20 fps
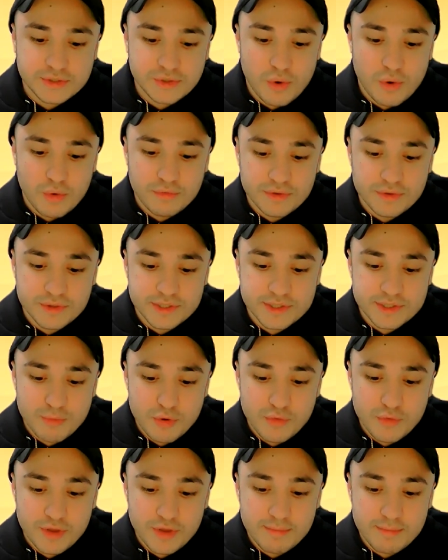over this
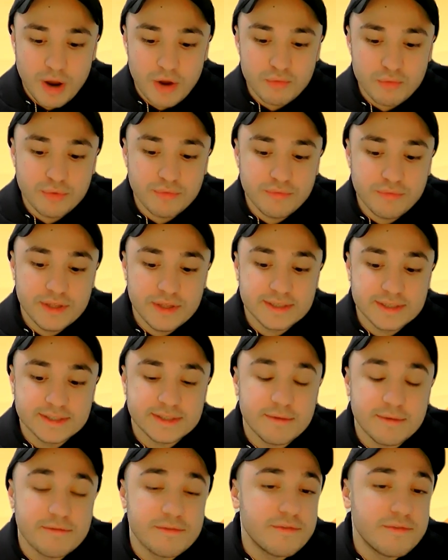movie by revealing
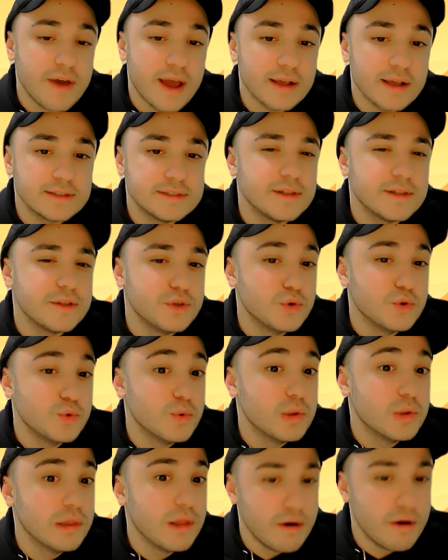some facts that you will
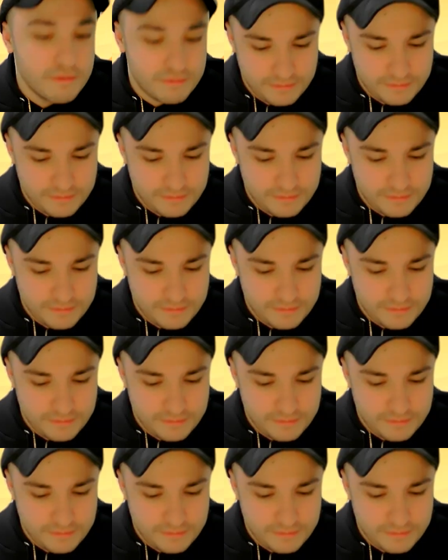love.